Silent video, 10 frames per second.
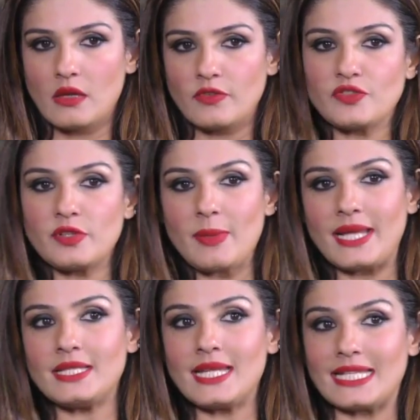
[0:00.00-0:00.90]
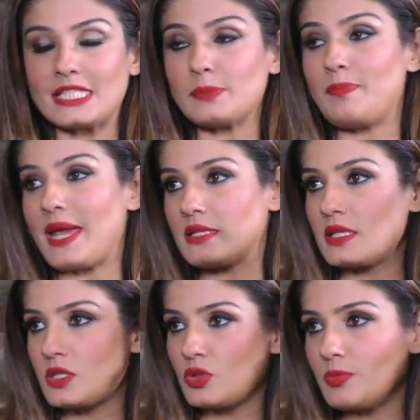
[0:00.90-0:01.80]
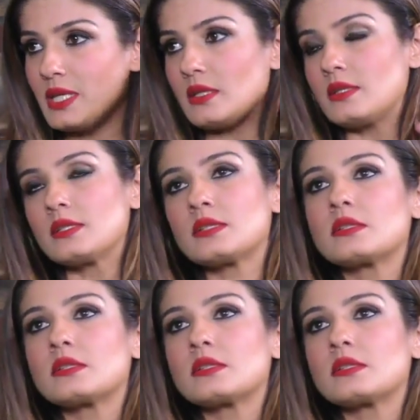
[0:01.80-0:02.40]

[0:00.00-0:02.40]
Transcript: Which film I didn't expect it to be this...